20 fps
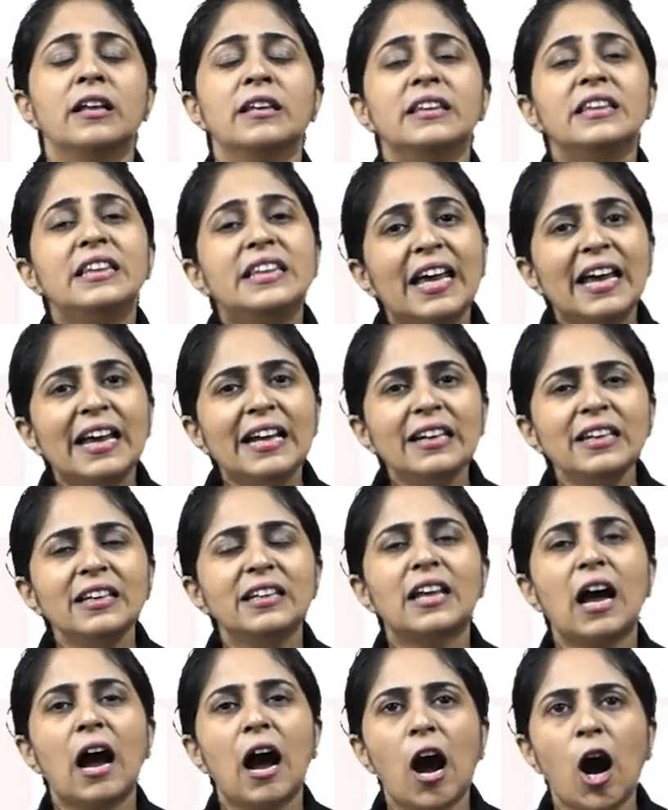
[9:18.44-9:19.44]
Then
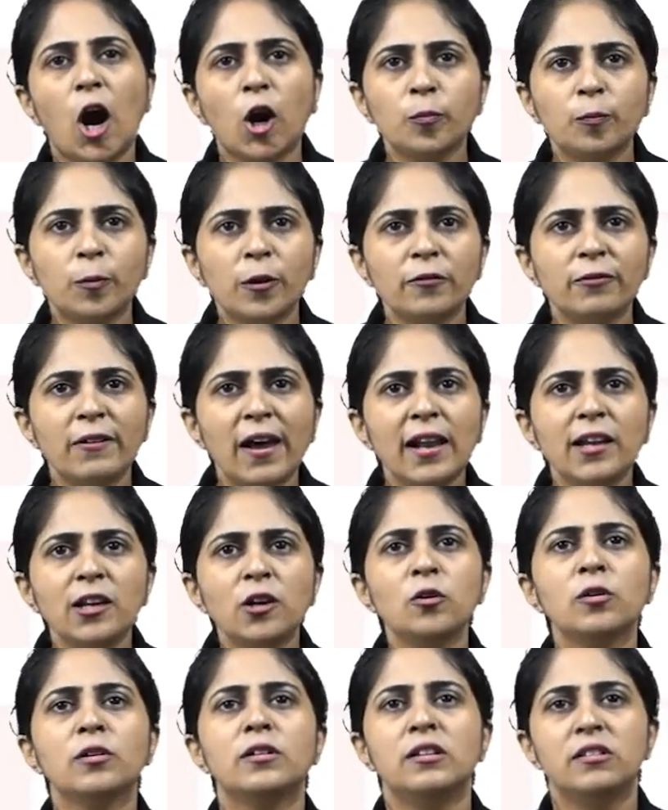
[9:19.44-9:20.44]
the output
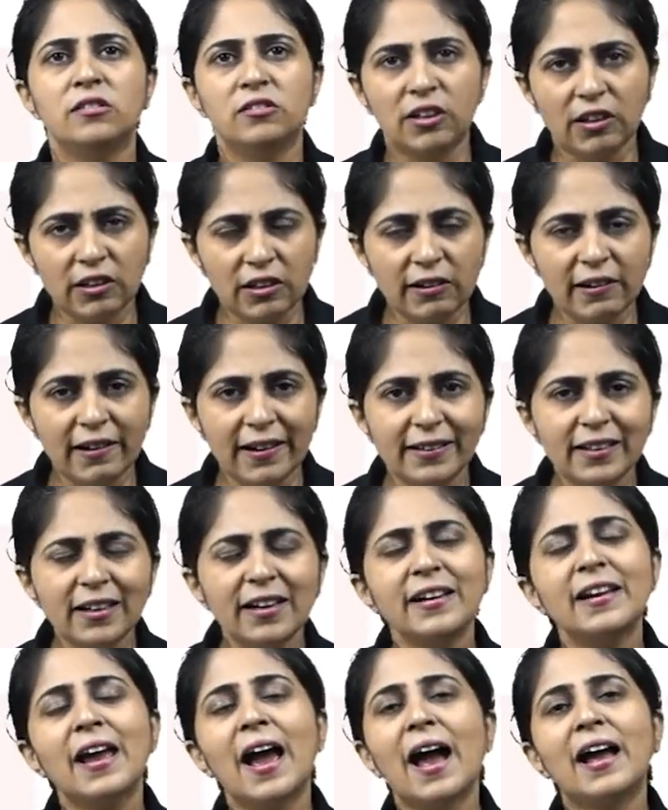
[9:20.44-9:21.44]
value generated
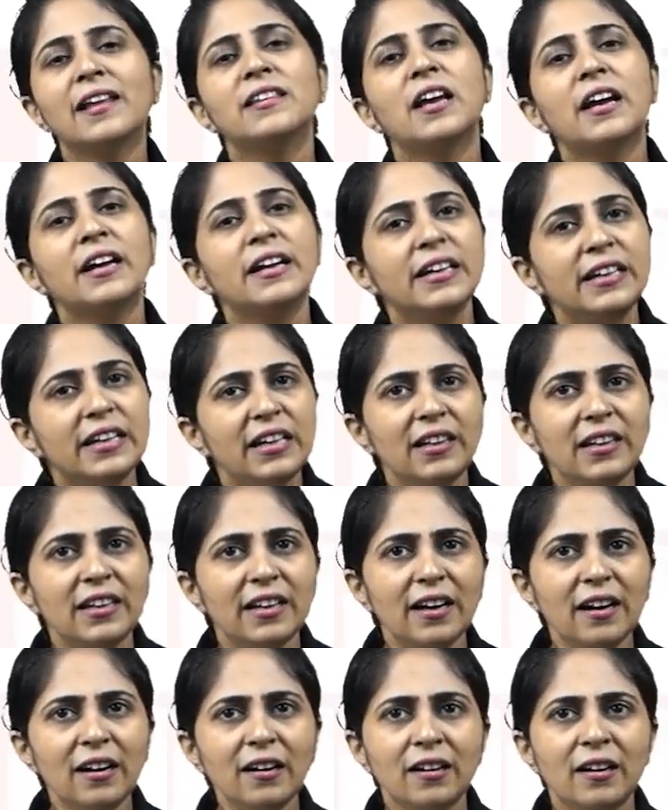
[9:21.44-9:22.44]
at the hidden
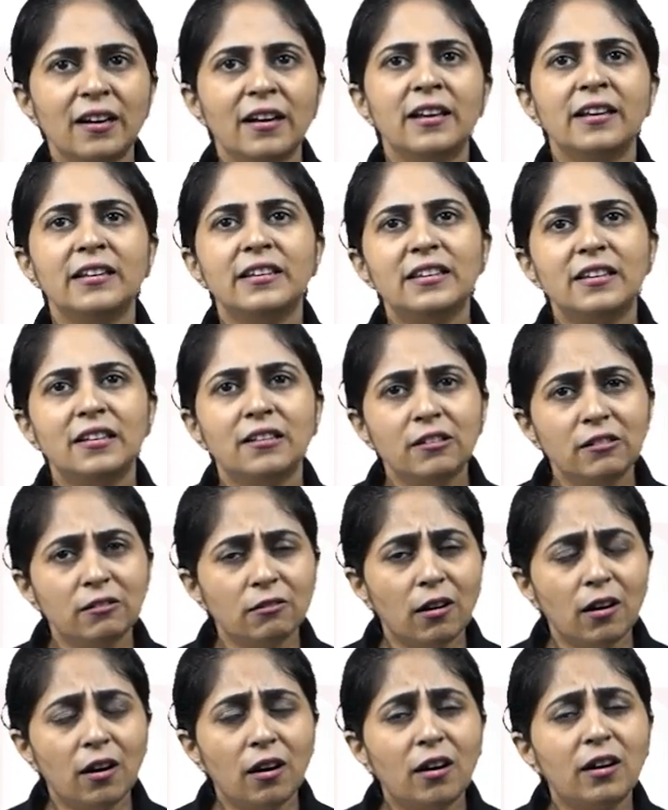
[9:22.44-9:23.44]
layer,
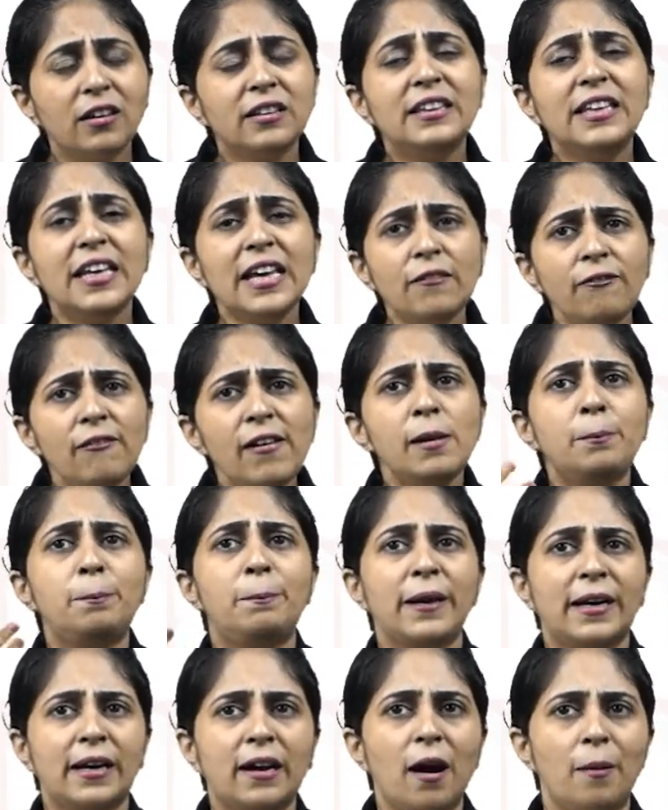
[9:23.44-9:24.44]
they will
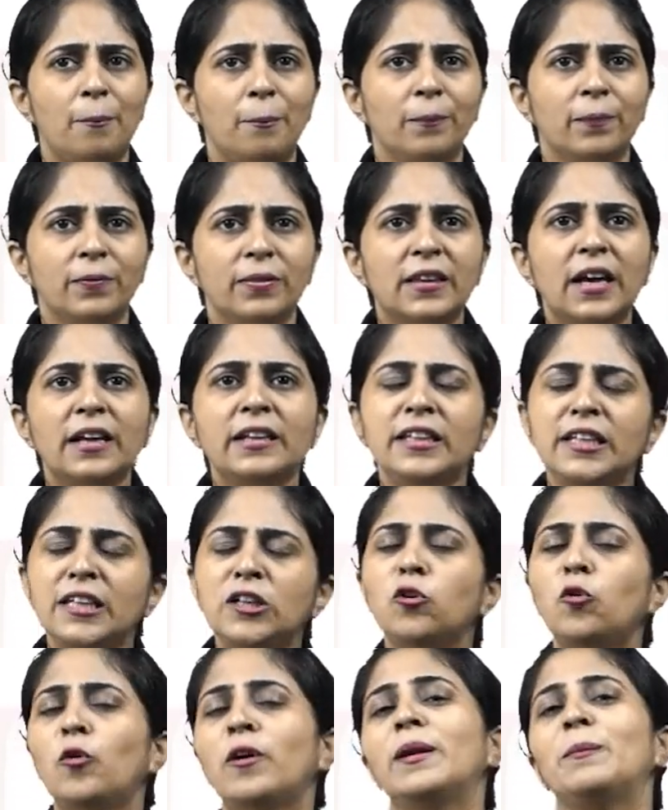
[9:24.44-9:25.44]
become the
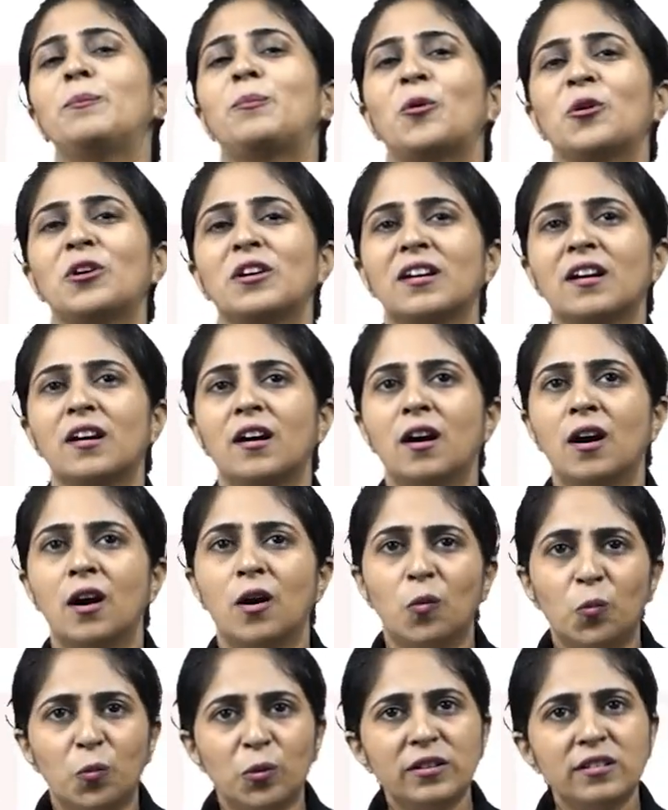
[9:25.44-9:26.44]
new input,
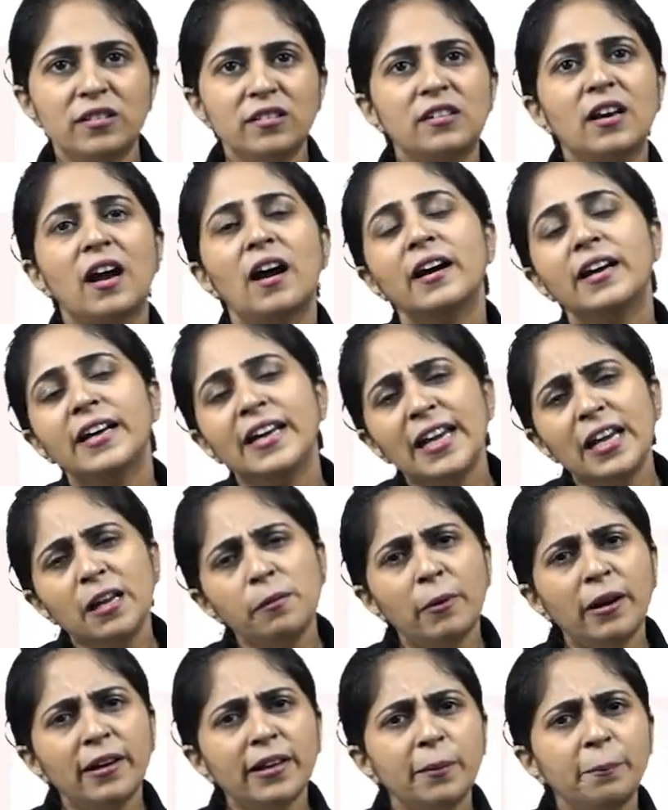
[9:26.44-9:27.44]
which is again
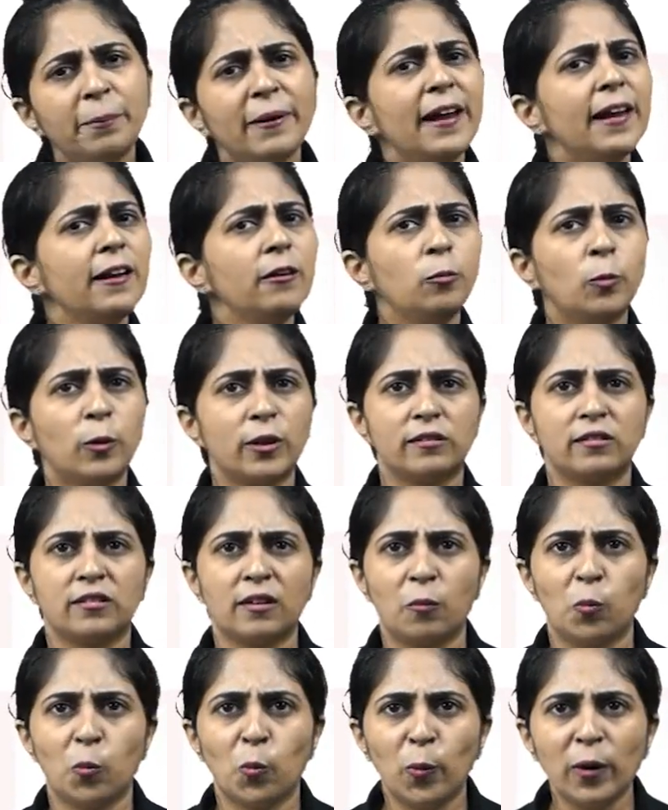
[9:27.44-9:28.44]
multiplied with
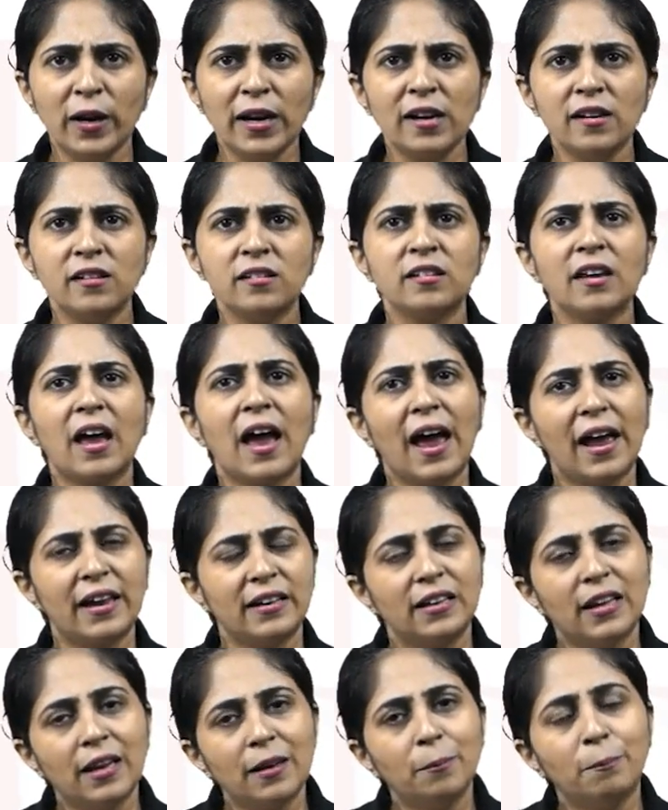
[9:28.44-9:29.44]
some weights
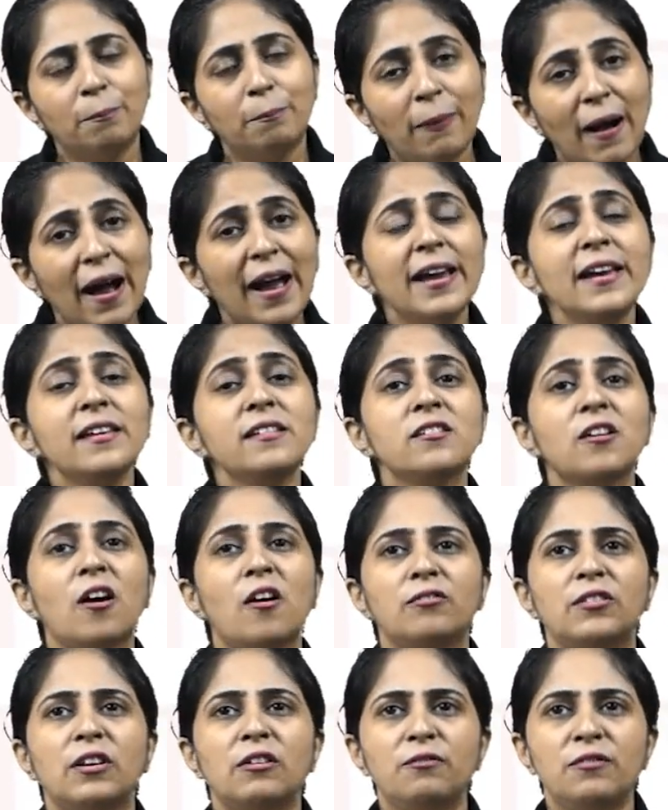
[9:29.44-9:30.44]
and then bias
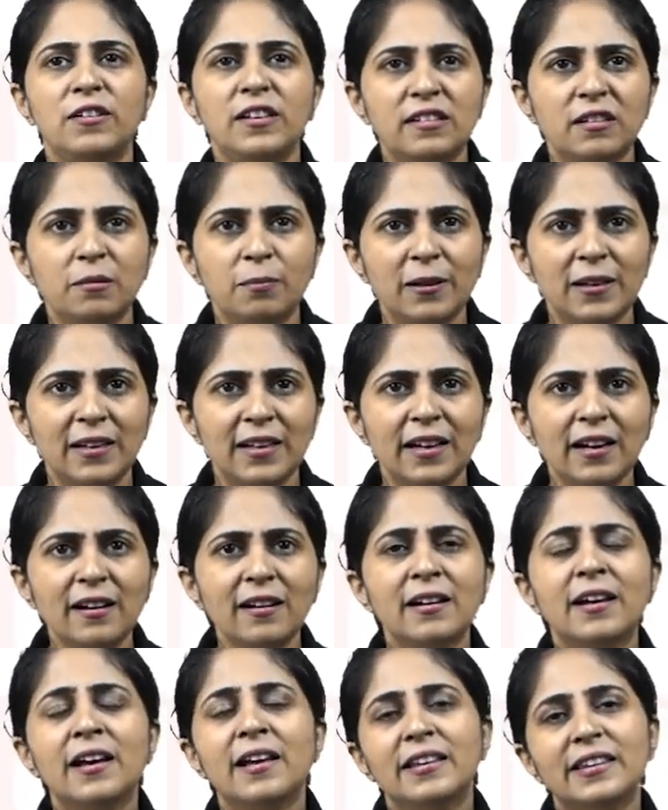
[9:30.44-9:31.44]
of the visible layer,
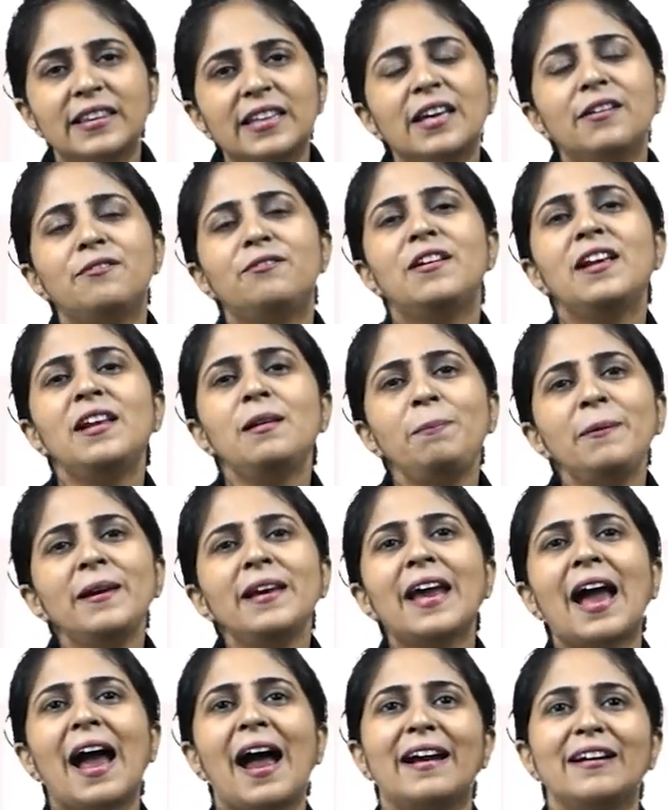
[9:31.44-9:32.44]
they will
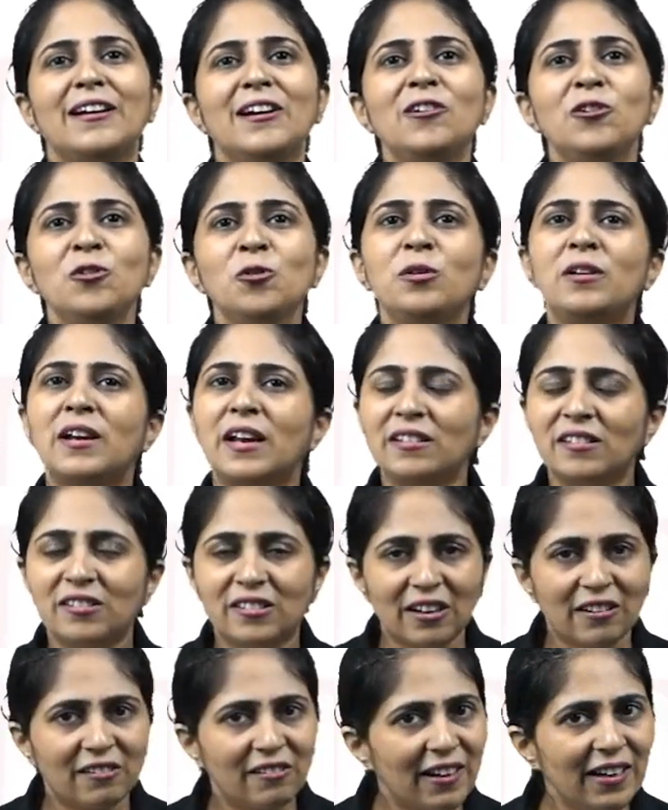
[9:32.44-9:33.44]
be added to
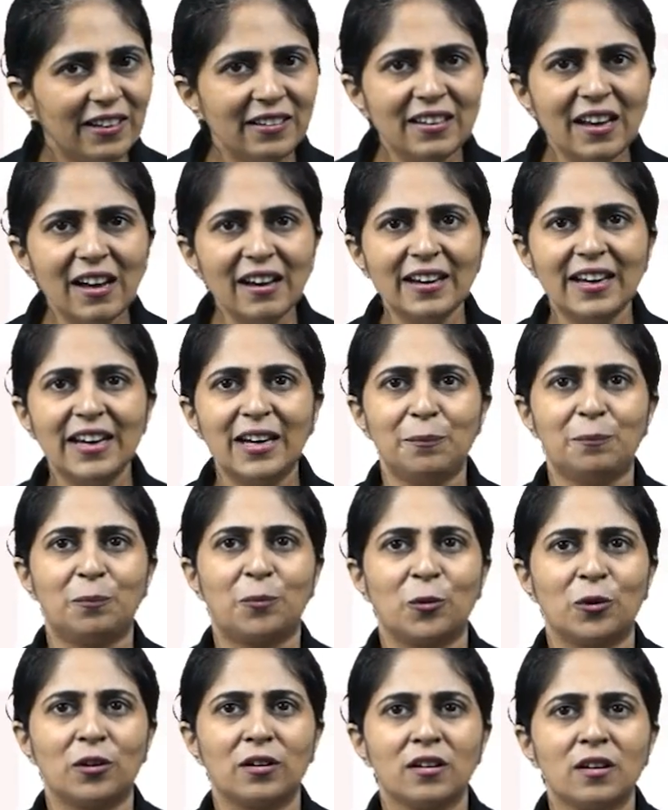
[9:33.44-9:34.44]
generate the
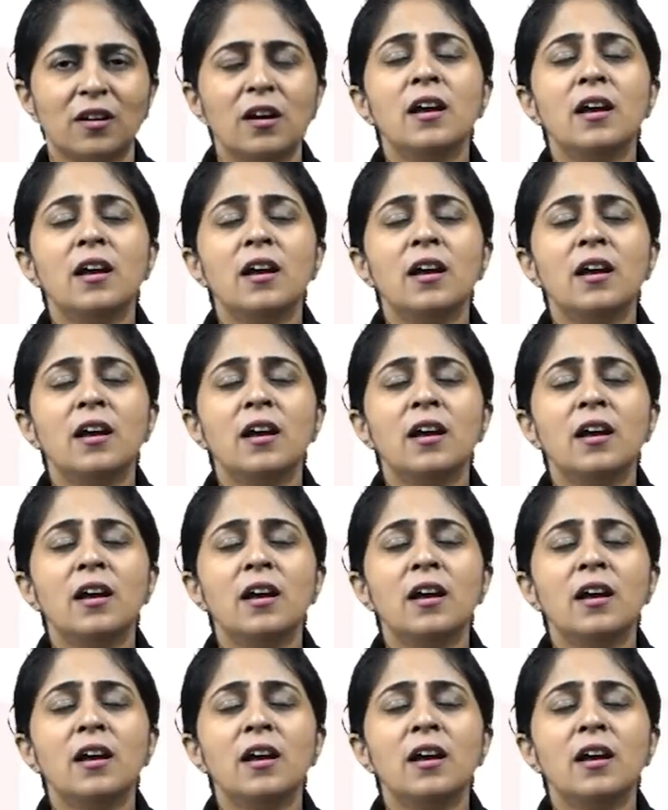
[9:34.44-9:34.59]
input.